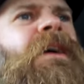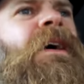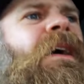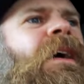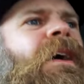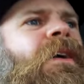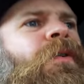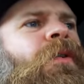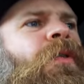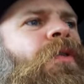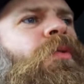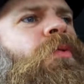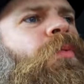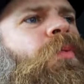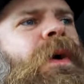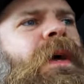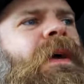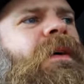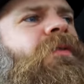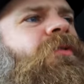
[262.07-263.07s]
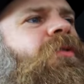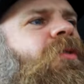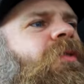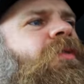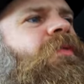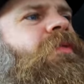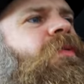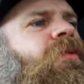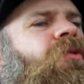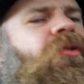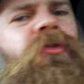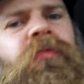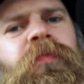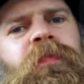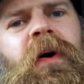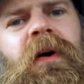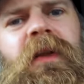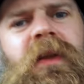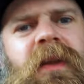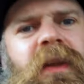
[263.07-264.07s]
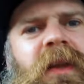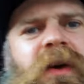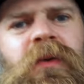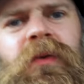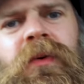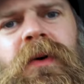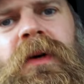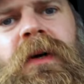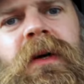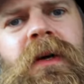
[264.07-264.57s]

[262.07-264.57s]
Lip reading: Yeah, I go through waves of just punting out